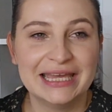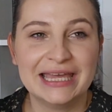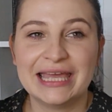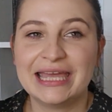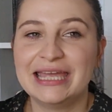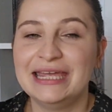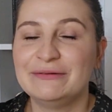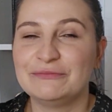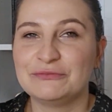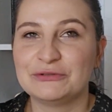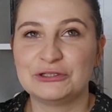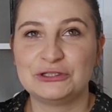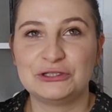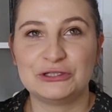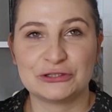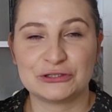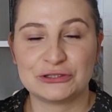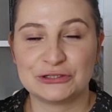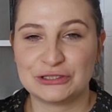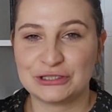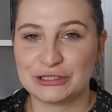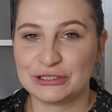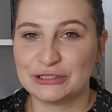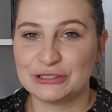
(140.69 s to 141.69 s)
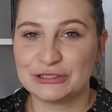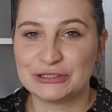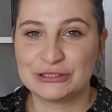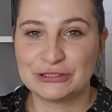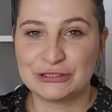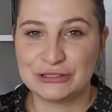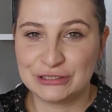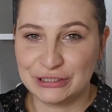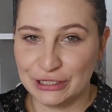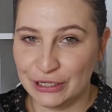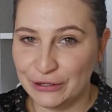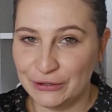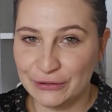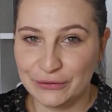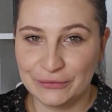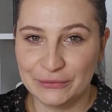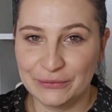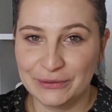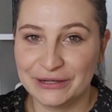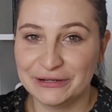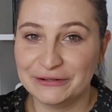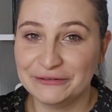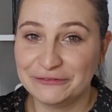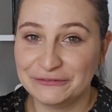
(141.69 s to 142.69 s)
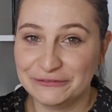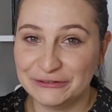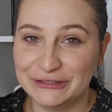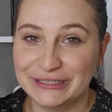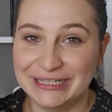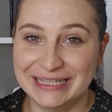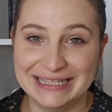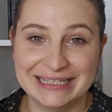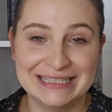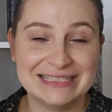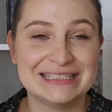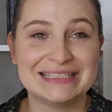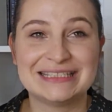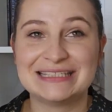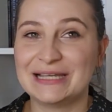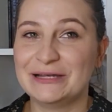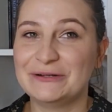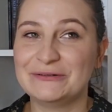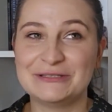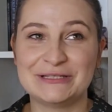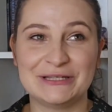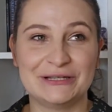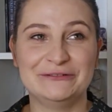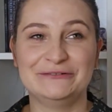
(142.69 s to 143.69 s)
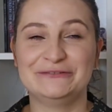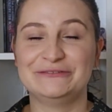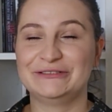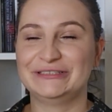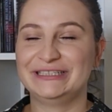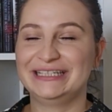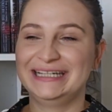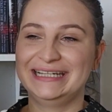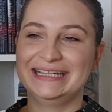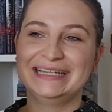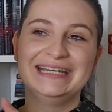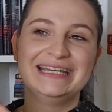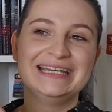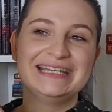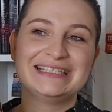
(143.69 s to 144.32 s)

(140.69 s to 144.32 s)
It was just so funny, so funny.